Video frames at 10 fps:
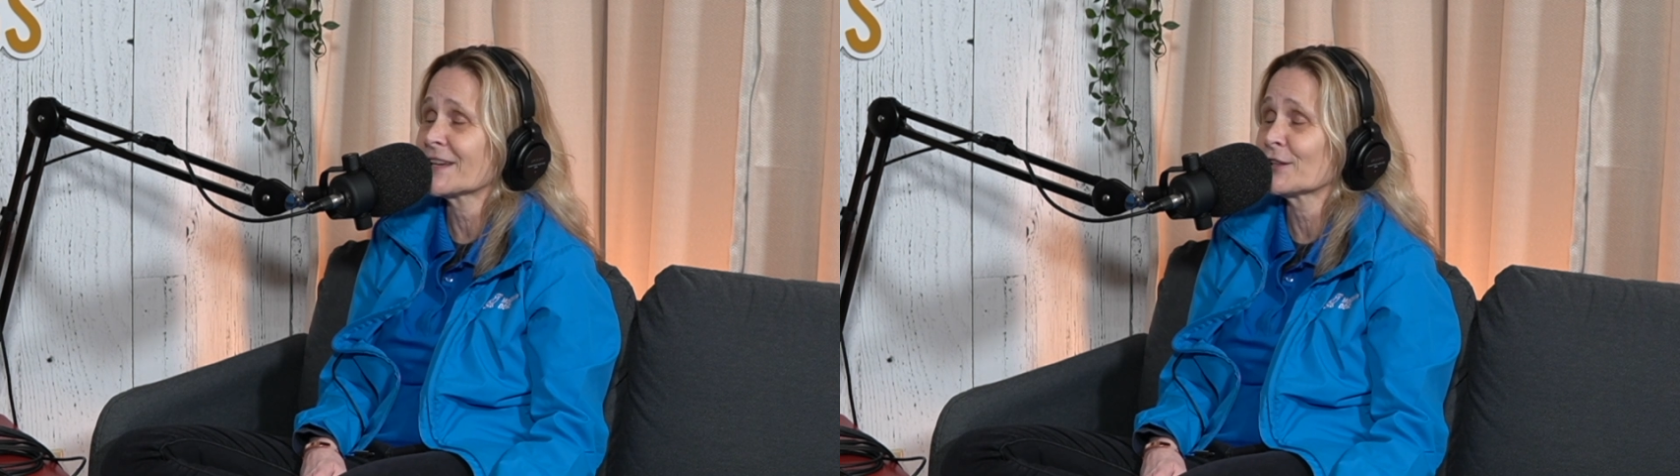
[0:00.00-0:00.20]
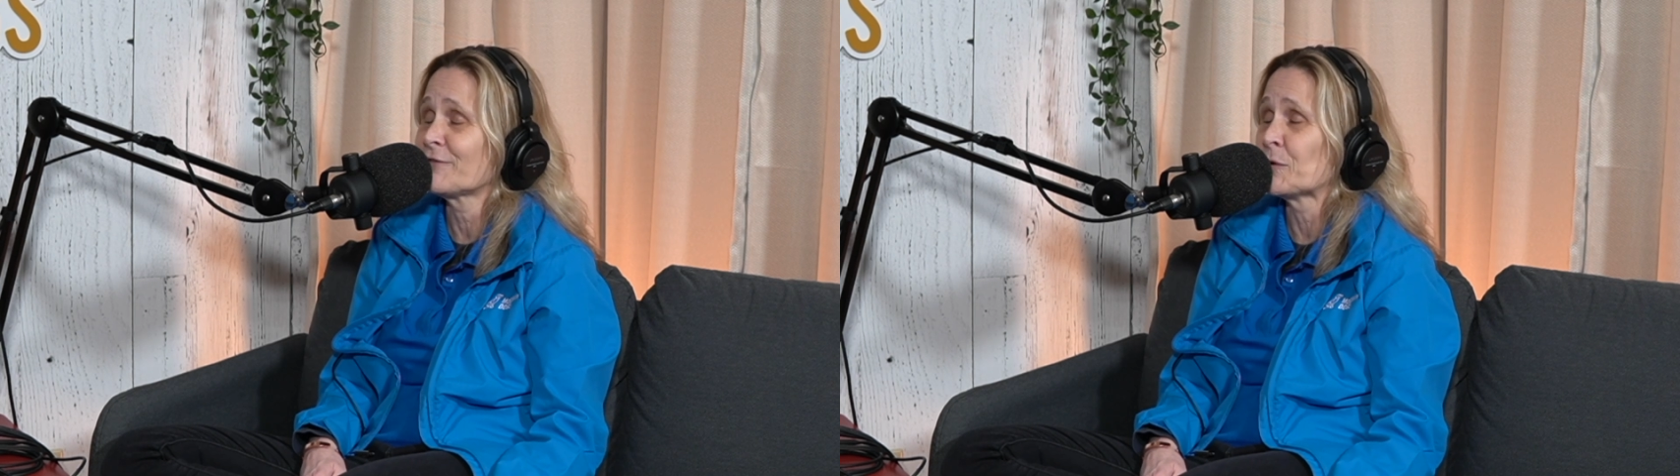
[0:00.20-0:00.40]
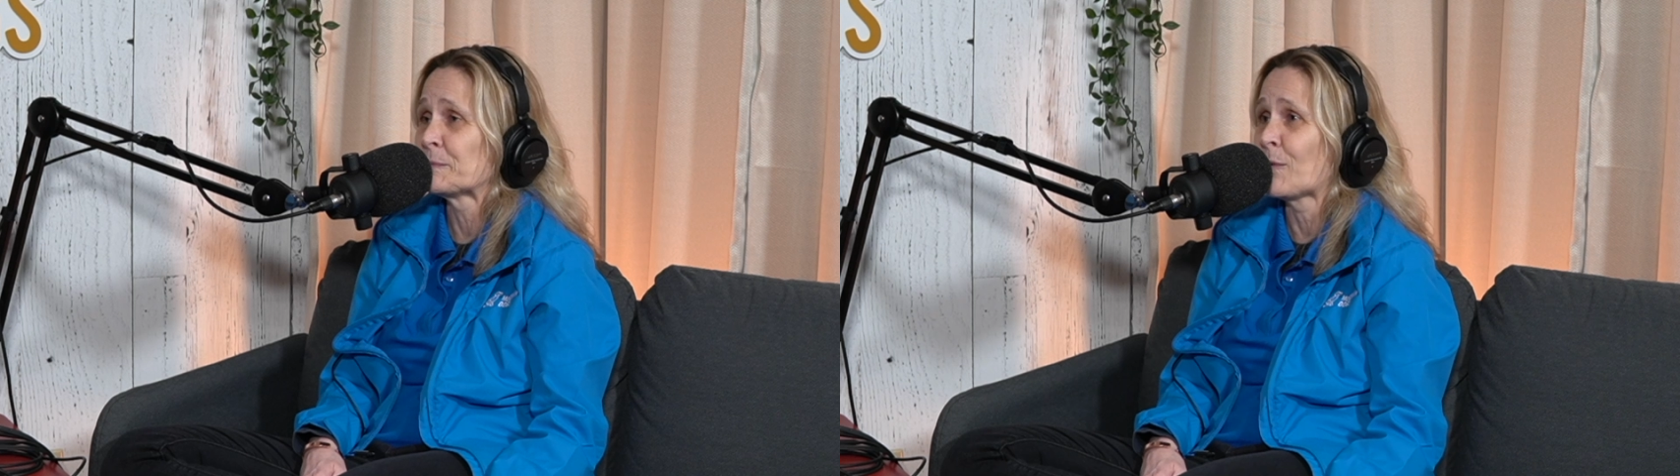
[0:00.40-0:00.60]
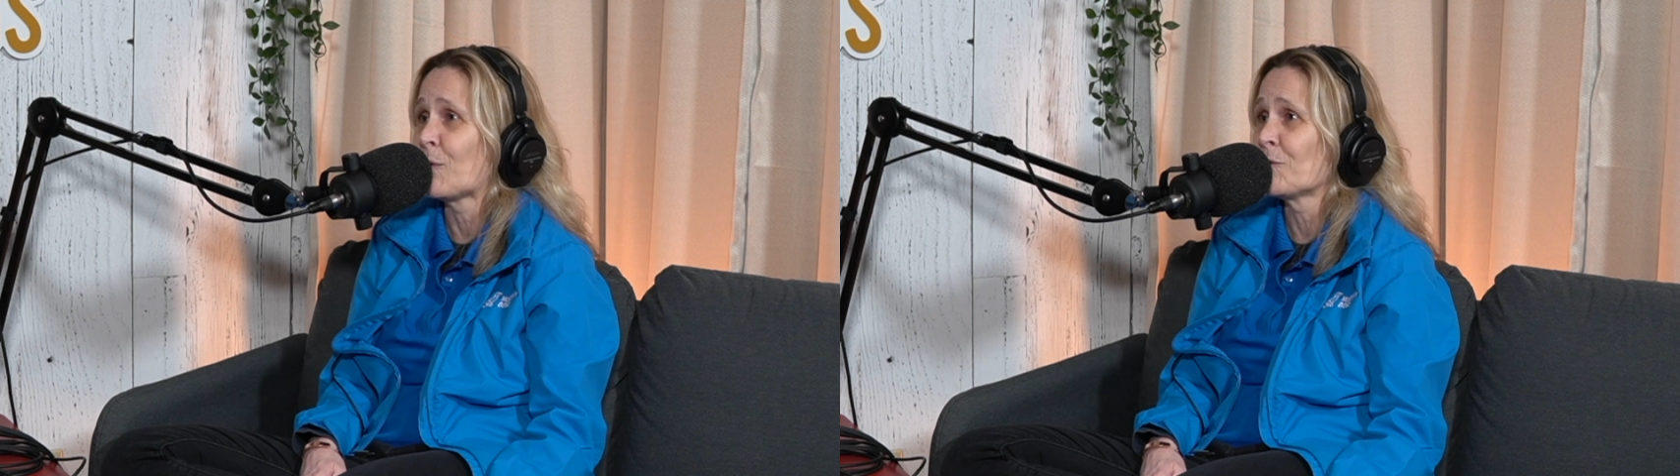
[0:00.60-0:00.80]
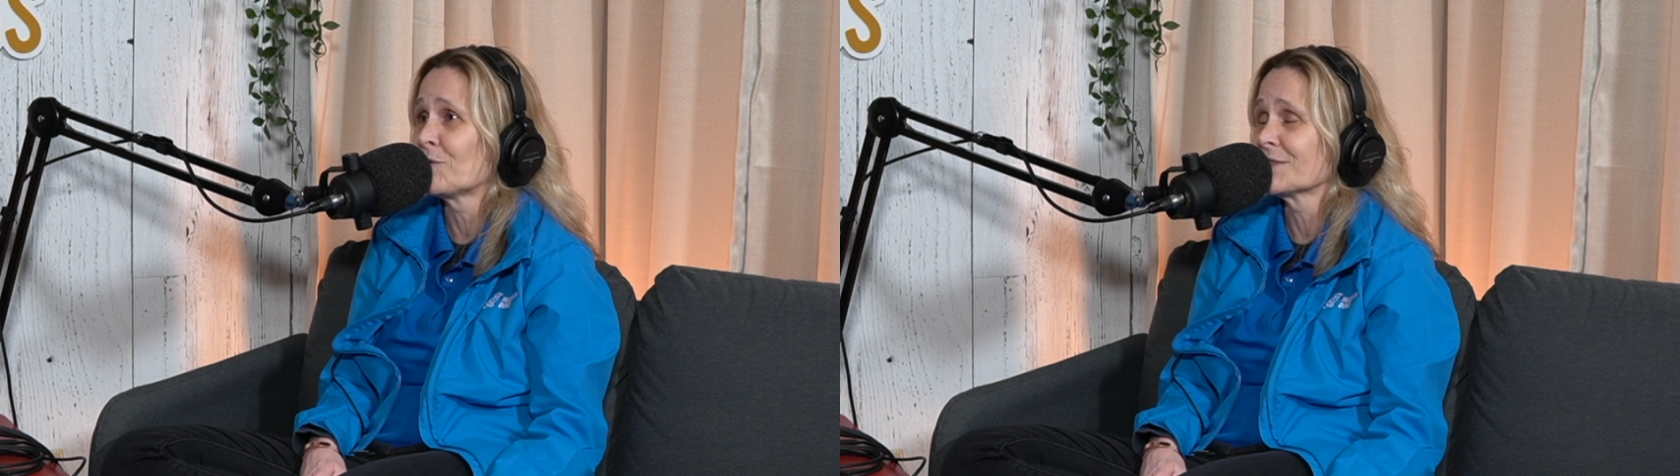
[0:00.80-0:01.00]
telephone
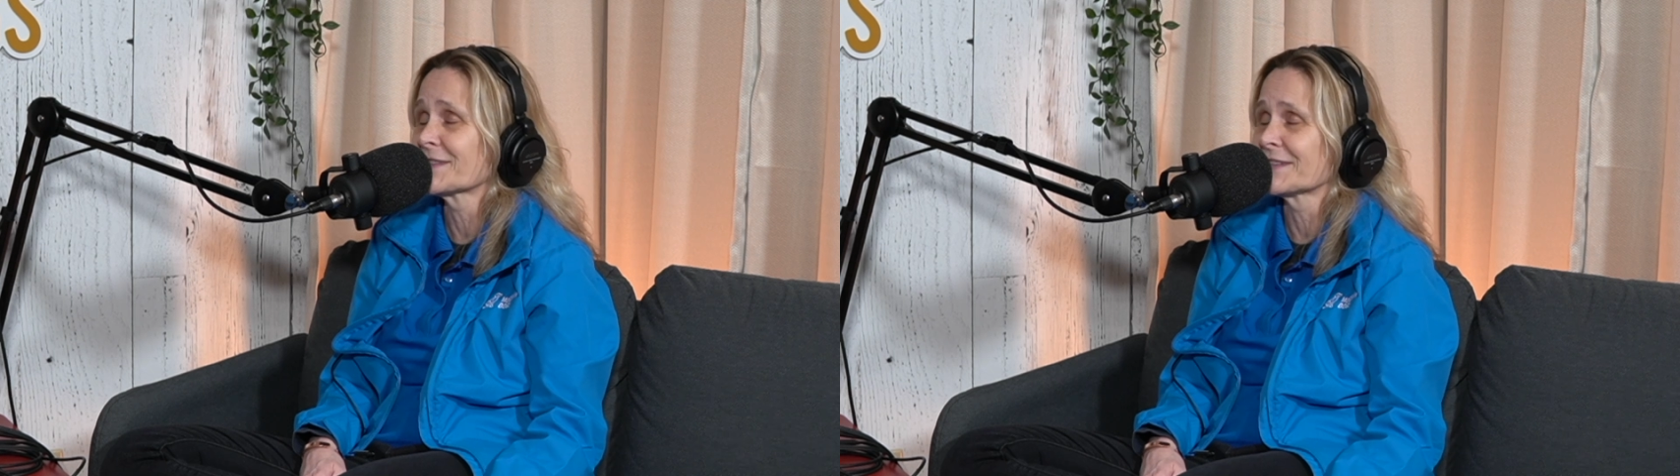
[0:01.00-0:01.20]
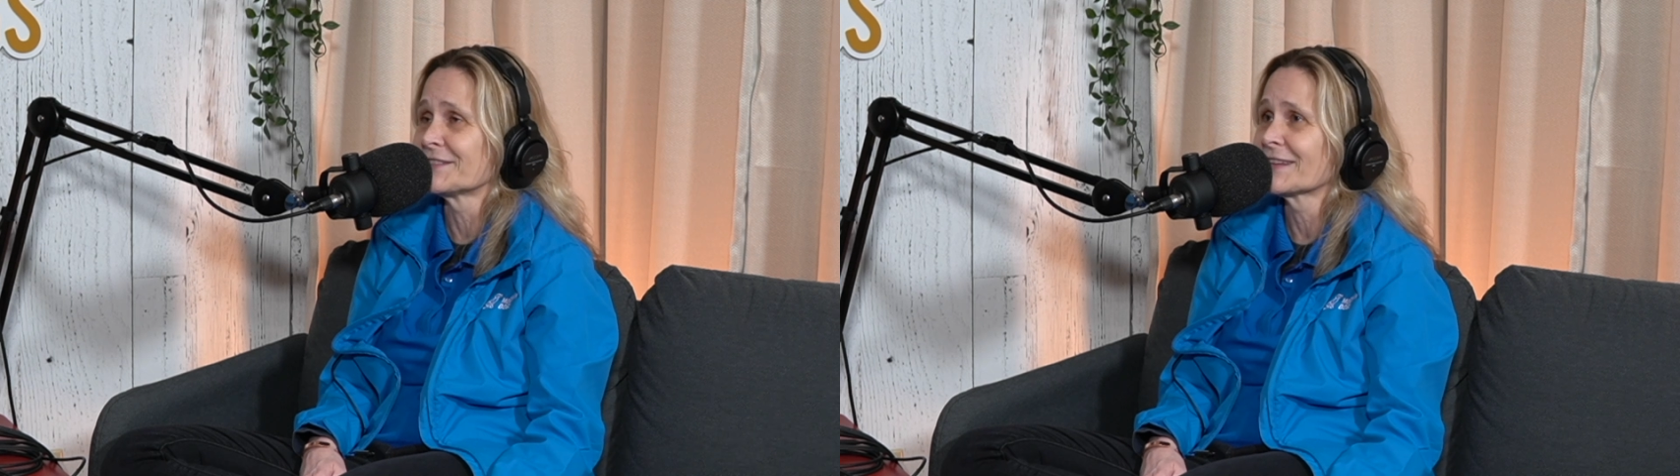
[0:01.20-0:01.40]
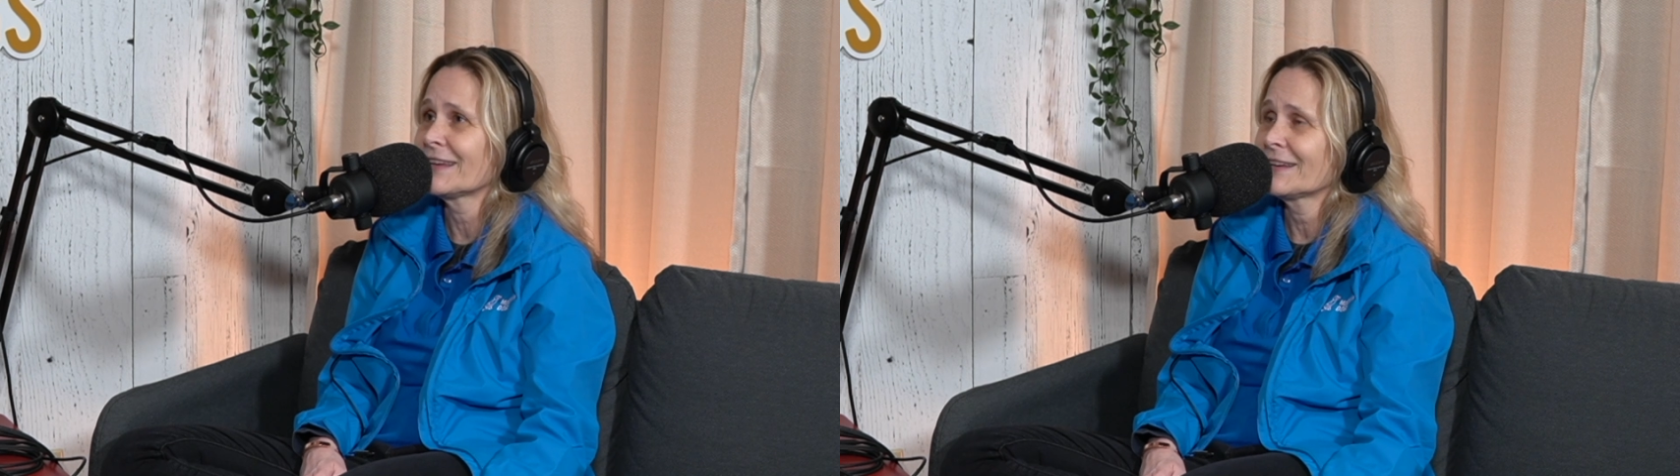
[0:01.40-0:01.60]
poles, and